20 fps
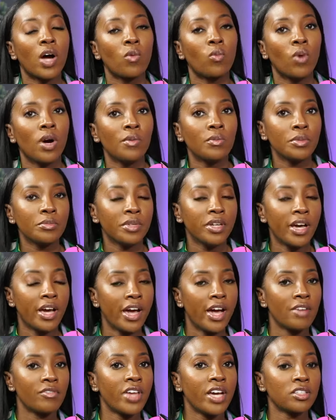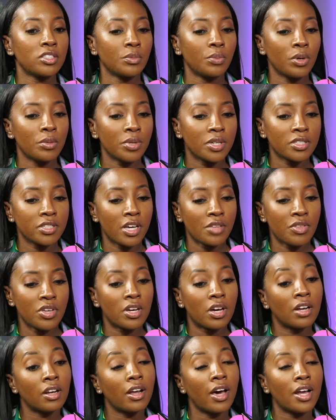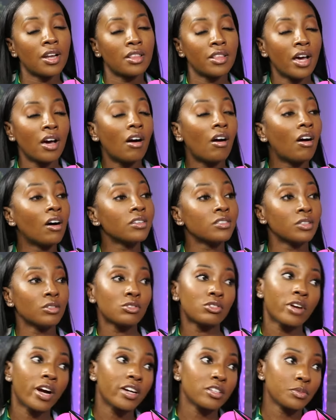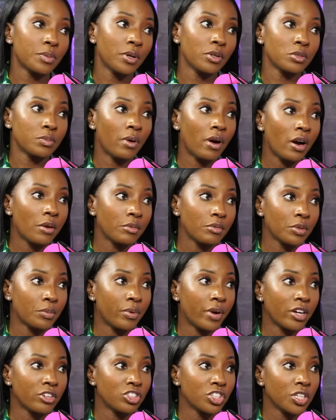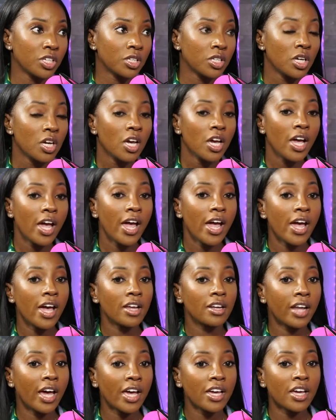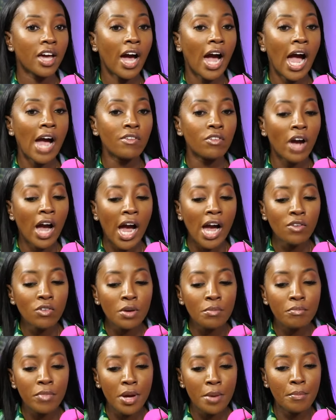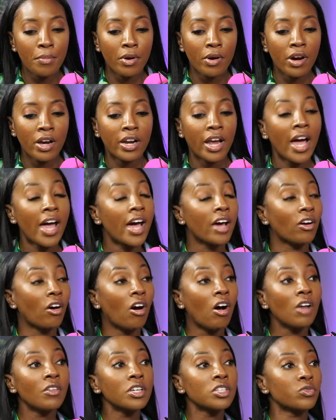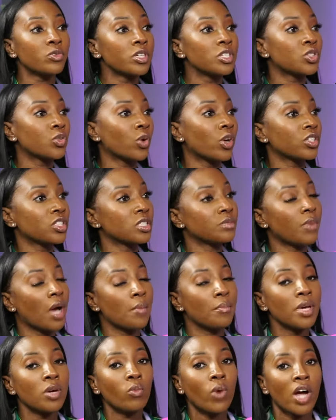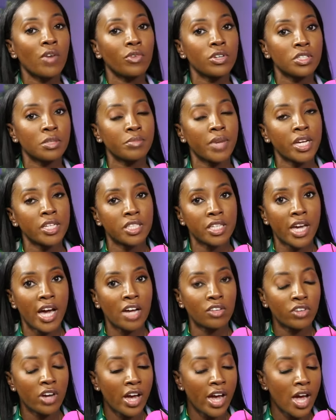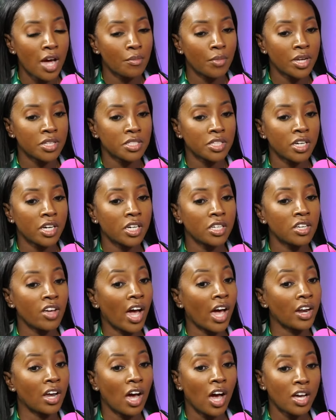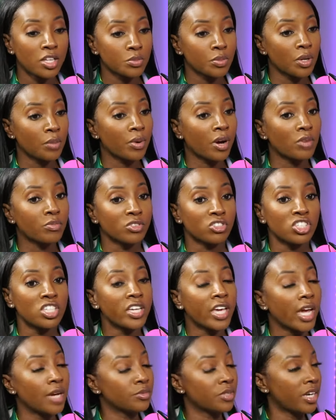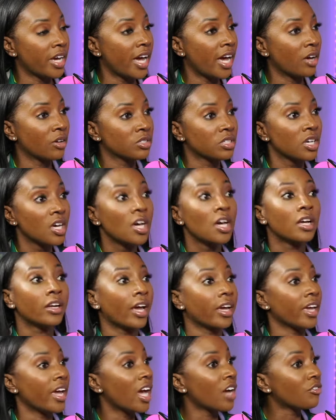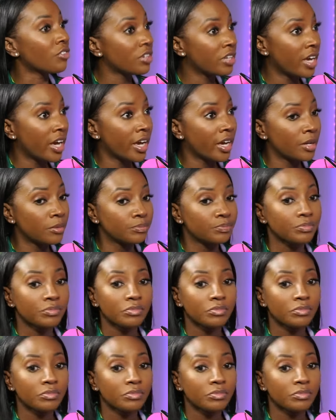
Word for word: want women women to have that support because I think a lot of that also drives postpartum depression. For and sure. like I I remember and I had all these resources. My midwife was amazing after I had my son. You had a hospital birth, but she came to the house like every day